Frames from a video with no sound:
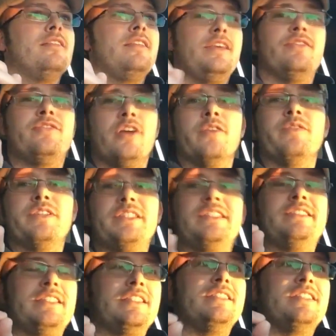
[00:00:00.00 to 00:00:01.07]
these
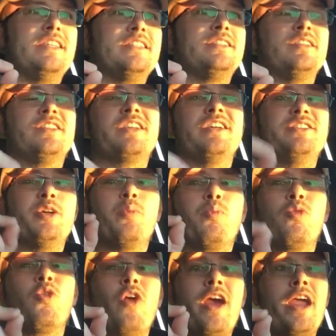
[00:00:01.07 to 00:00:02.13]
services exist, is because they're
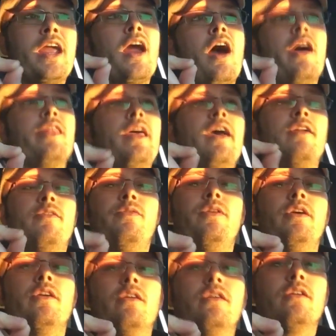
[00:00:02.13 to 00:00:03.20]
preying on that
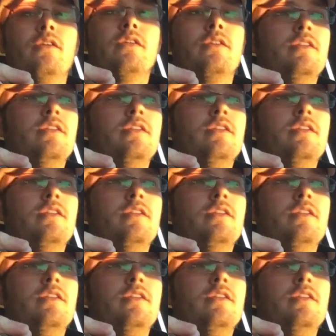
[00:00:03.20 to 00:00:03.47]
fear.